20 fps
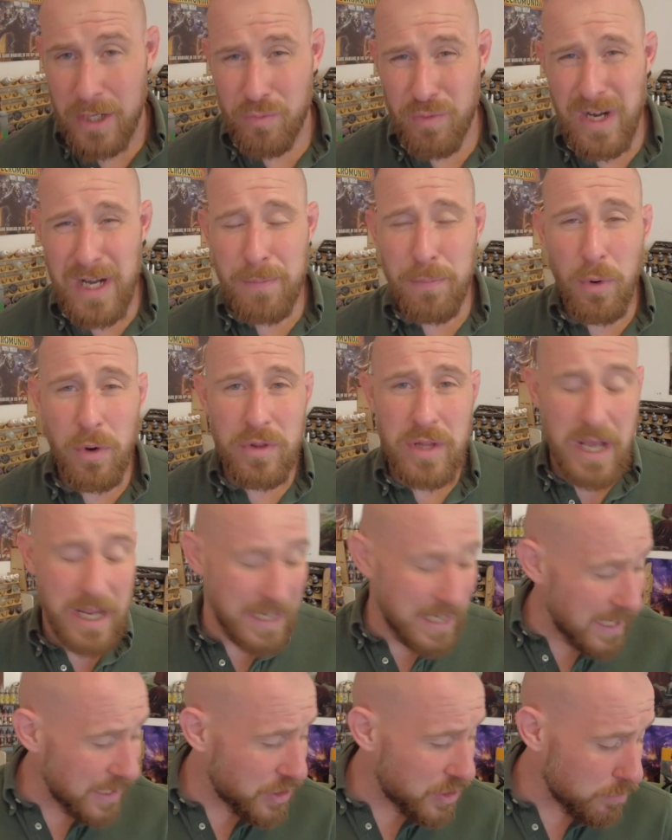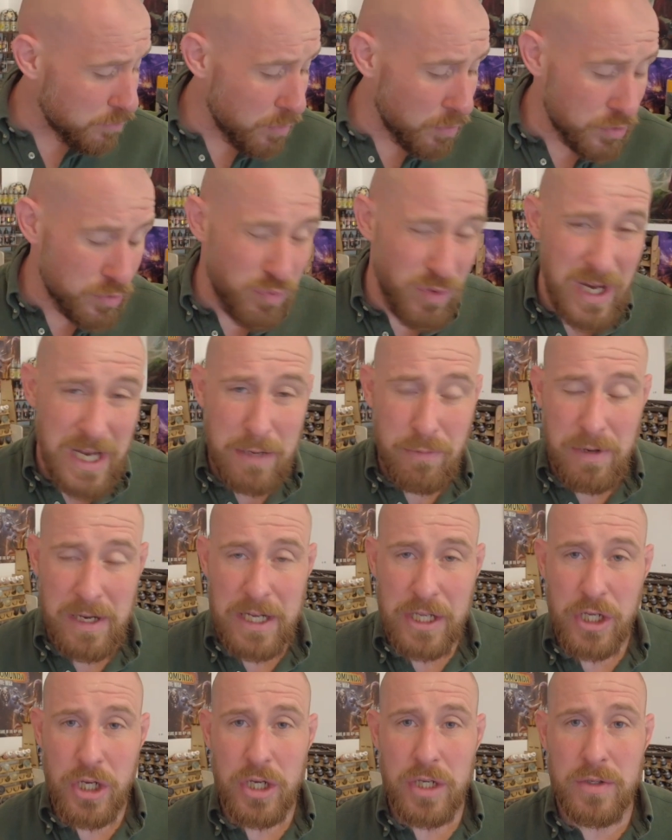Really important, kitchen roll is
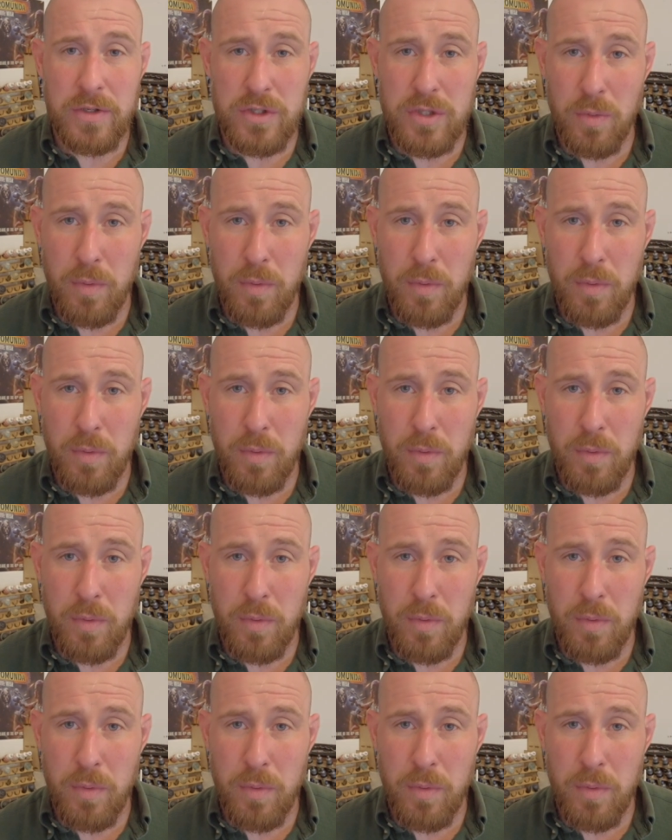really good.